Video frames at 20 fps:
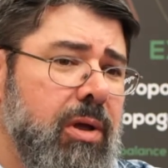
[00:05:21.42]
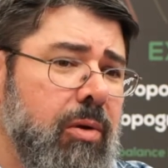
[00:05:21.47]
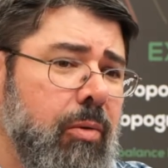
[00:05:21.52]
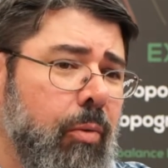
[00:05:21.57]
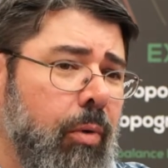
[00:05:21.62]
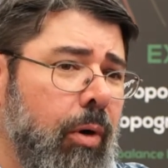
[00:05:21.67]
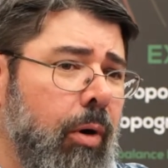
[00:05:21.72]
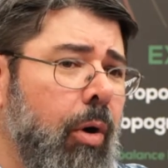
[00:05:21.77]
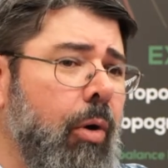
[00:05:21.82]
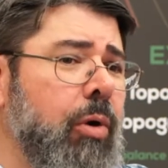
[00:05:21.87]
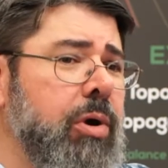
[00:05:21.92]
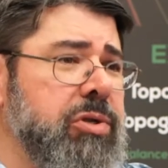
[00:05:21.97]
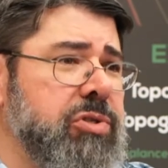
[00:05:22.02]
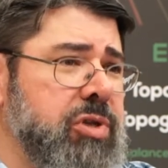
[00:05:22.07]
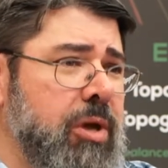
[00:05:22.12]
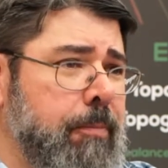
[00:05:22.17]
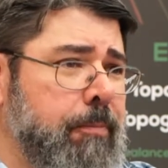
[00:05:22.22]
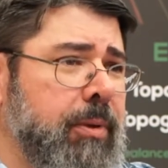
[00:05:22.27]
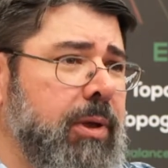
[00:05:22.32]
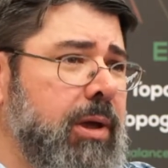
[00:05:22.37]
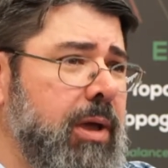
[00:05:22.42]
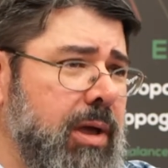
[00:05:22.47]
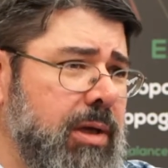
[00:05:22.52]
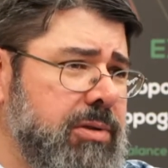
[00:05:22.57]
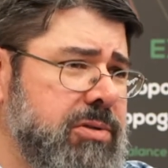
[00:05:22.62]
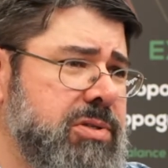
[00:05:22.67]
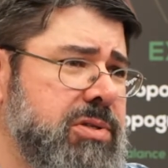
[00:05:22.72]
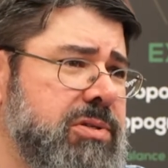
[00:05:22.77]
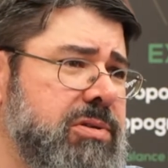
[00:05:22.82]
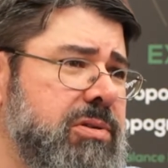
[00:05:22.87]
we're always up
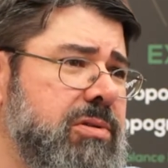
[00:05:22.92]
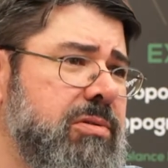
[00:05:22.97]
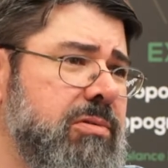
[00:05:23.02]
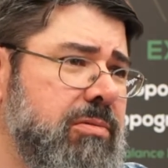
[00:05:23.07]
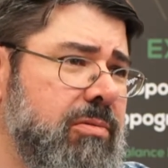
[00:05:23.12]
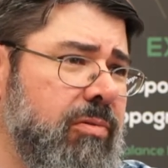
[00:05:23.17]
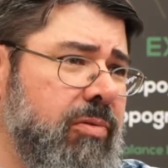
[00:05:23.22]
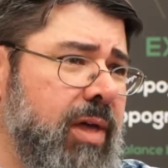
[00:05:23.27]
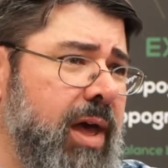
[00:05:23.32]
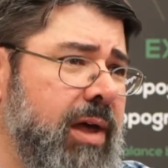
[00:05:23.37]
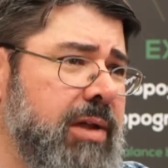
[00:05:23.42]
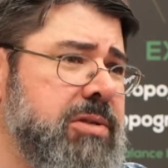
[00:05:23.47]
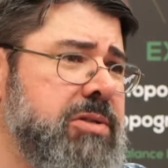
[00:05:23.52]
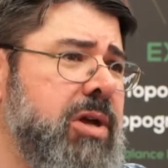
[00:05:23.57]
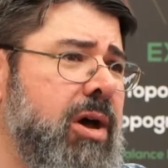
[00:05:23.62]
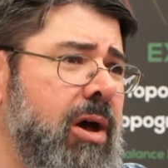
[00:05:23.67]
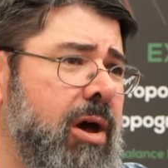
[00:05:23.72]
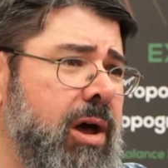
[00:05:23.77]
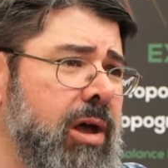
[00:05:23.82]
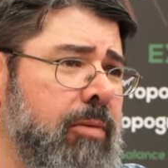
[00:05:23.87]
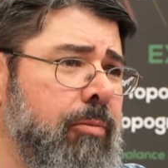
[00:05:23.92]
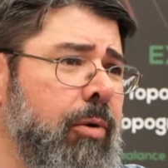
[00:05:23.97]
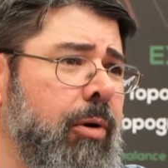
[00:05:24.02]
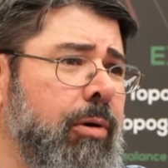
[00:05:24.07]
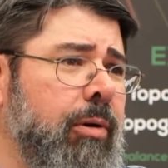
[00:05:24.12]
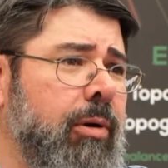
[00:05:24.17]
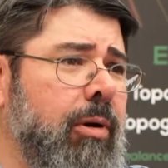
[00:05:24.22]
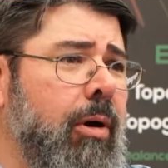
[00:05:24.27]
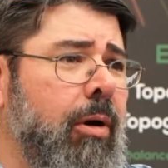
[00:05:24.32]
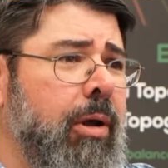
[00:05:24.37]
against that time
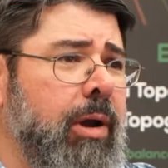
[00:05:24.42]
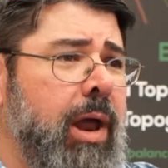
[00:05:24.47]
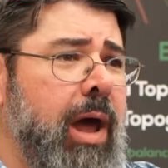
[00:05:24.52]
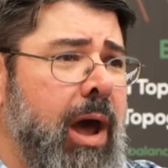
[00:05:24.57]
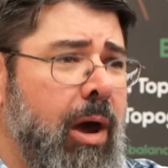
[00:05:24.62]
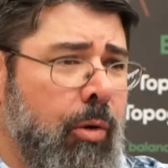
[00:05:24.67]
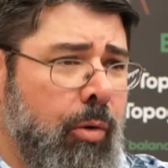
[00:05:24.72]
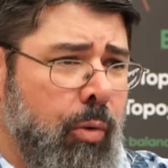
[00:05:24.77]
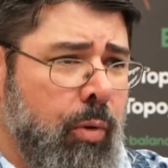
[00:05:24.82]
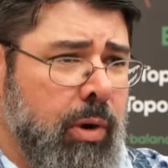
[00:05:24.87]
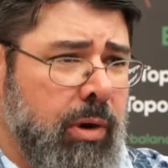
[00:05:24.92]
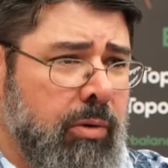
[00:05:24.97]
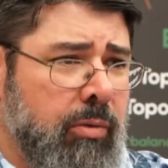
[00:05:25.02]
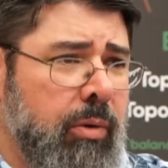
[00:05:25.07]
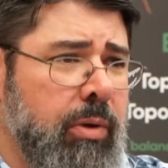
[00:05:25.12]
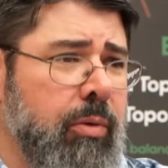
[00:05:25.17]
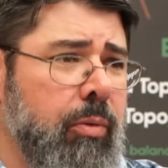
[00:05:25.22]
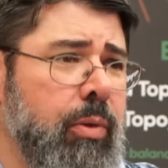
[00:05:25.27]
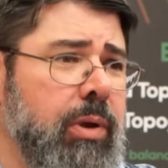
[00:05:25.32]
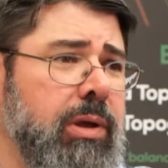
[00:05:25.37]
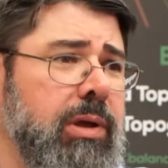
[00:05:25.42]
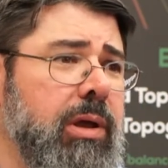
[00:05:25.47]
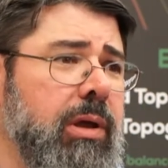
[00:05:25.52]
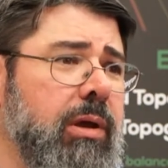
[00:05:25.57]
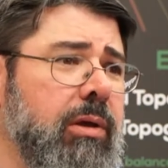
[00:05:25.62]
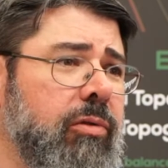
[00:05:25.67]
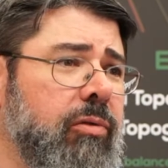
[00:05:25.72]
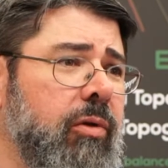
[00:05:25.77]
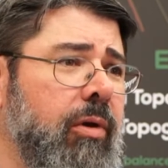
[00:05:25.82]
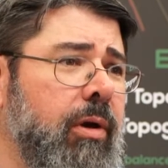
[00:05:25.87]
on how quickly we can get
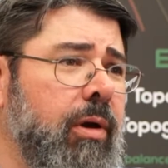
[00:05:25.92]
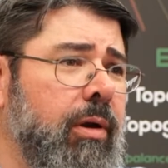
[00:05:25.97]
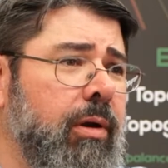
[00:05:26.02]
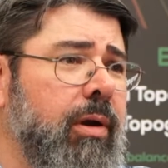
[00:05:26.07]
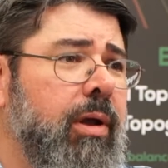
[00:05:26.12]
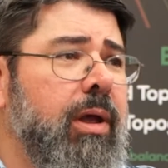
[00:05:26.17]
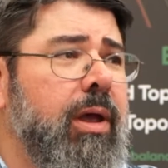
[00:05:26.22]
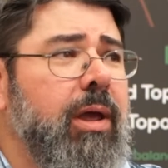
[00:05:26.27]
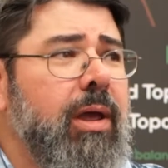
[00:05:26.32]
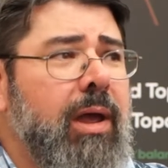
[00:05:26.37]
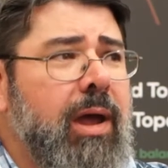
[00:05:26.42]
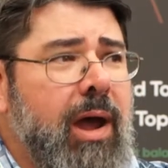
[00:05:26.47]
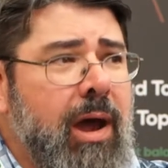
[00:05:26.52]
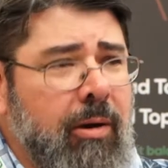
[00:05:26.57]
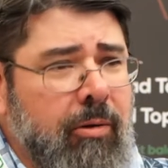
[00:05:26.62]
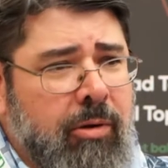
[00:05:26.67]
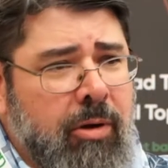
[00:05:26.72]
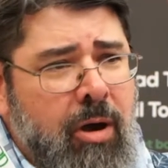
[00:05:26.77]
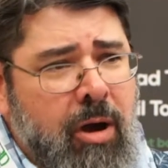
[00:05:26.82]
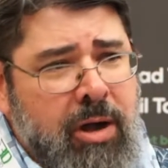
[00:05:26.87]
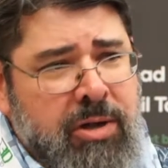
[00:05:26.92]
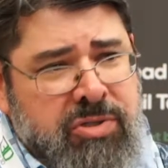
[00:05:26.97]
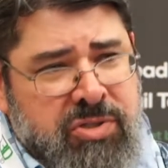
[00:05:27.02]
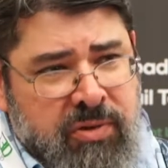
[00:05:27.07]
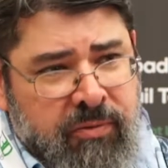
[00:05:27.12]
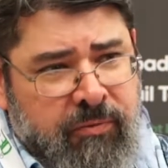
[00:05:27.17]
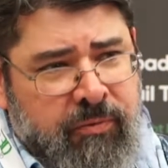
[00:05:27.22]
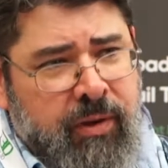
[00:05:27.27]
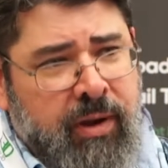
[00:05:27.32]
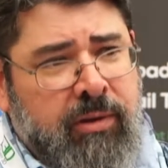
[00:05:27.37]
it done, how cost
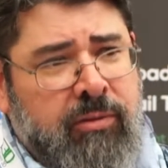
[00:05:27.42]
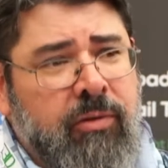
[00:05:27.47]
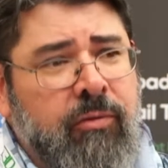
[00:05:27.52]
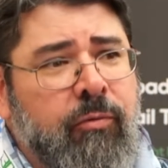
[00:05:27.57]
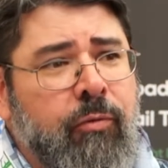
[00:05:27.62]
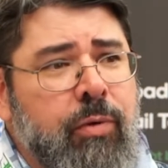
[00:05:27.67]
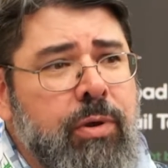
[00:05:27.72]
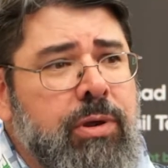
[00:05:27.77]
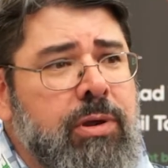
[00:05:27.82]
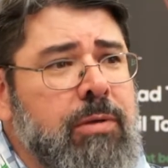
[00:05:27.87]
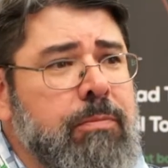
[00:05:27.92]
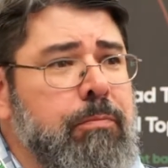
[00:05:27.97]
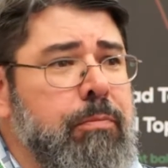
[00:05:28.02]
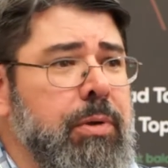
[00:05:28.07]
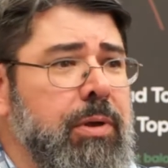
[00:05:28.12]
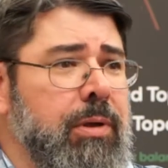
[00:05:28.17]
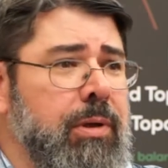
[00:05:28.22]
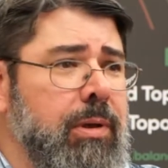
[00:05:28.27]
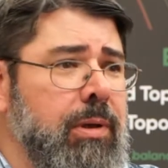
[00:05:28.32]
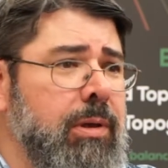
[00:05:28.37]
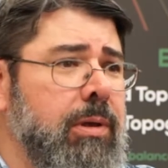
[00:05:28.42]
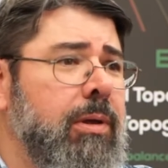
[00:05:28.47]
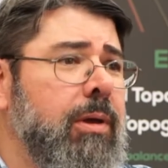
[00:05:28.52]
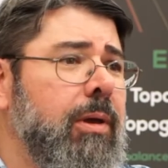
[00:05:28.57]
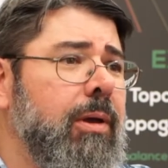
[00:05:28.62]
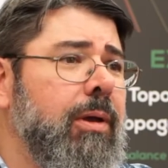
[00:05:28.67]
effective we can be.